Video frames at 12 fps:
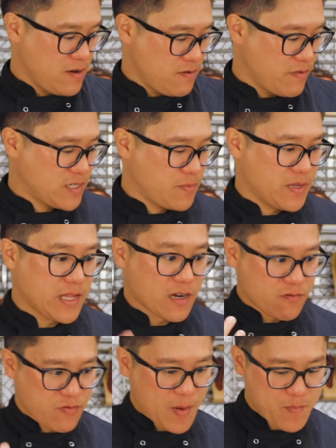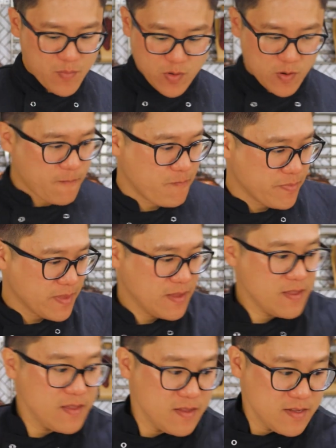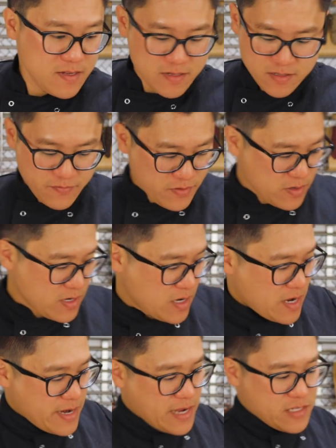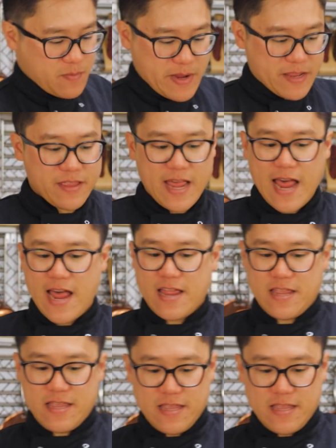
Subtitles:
recipe, that crumble. So if you want to learn how to make that,